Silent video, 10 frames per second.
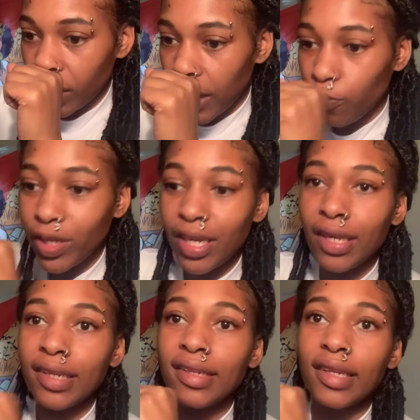If we can
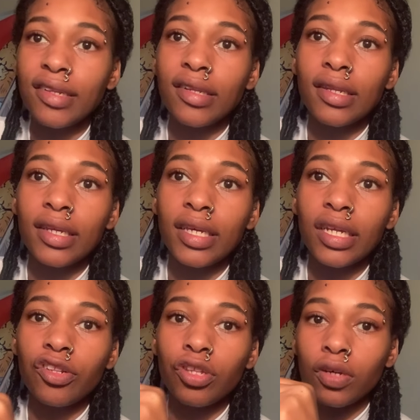consistently get
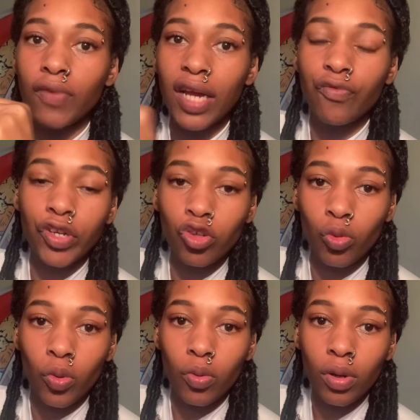into the right
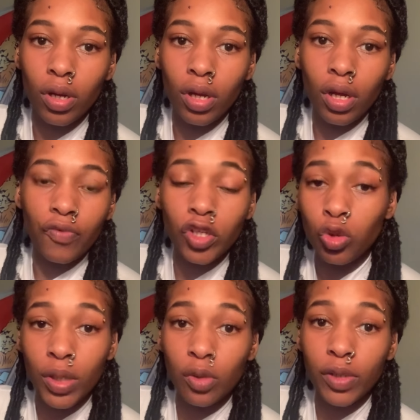ritual for
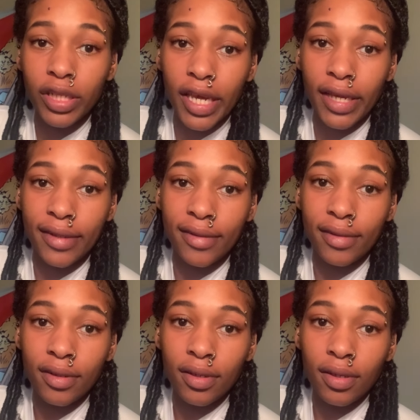21 days,
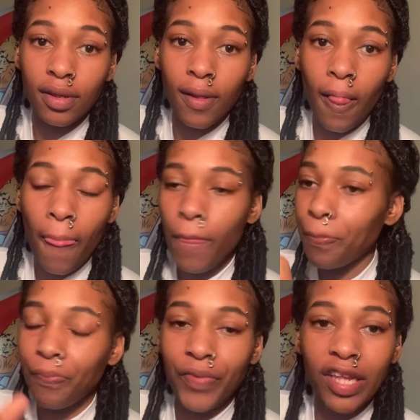
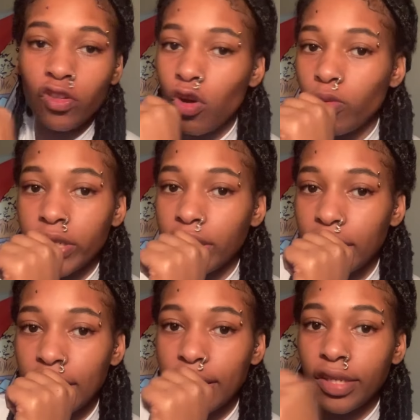that's all we
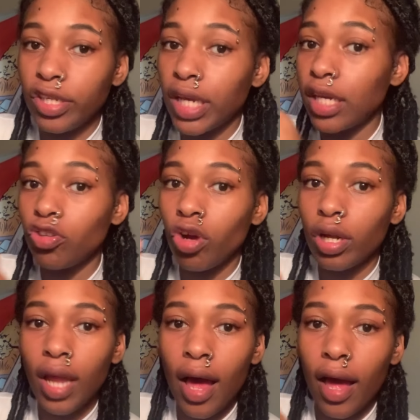need to change
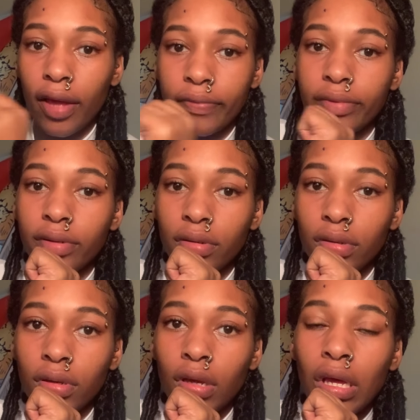our lives.
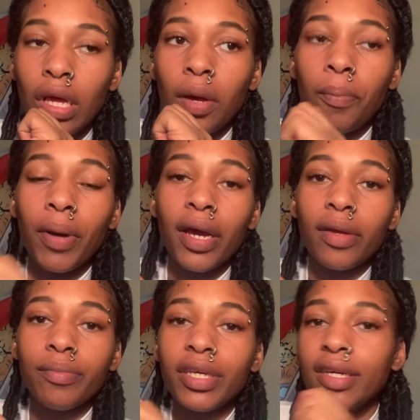
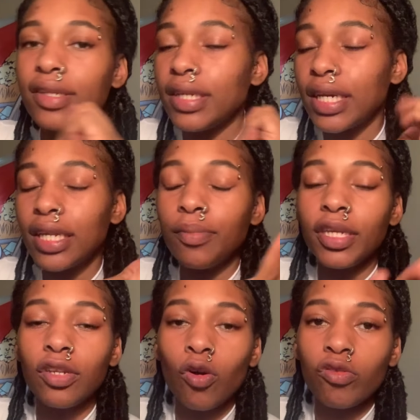But because the
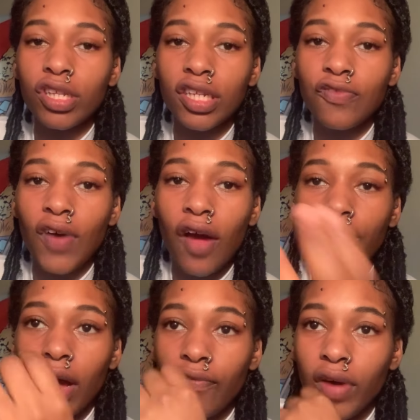enemy knows this
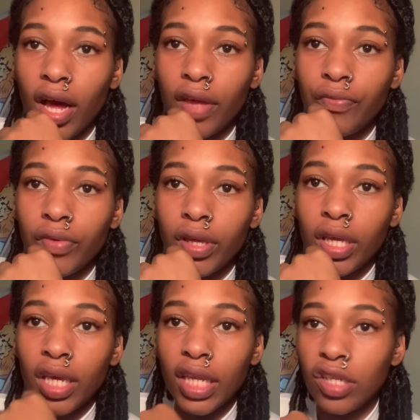555,
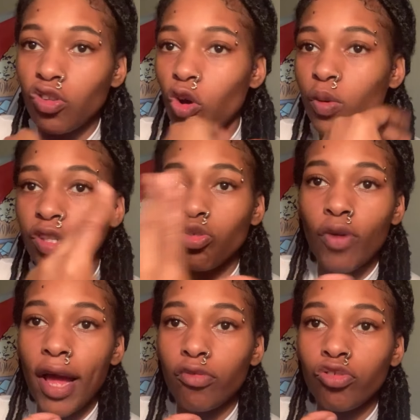and he's always
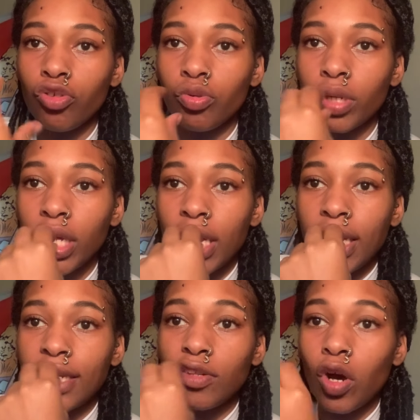around you,
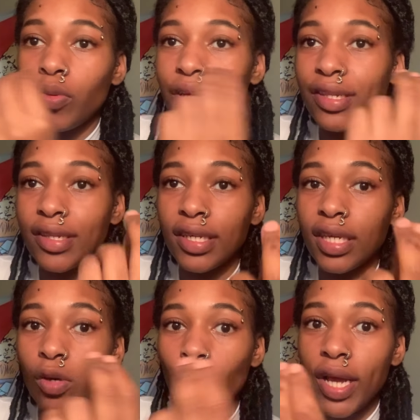he's always
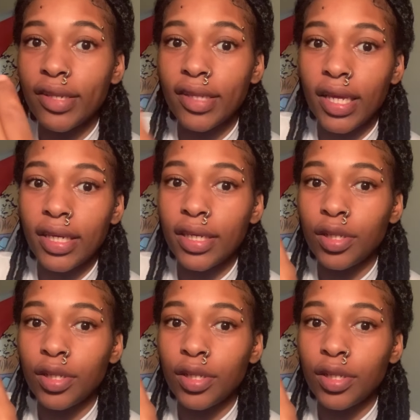seeking ways that he can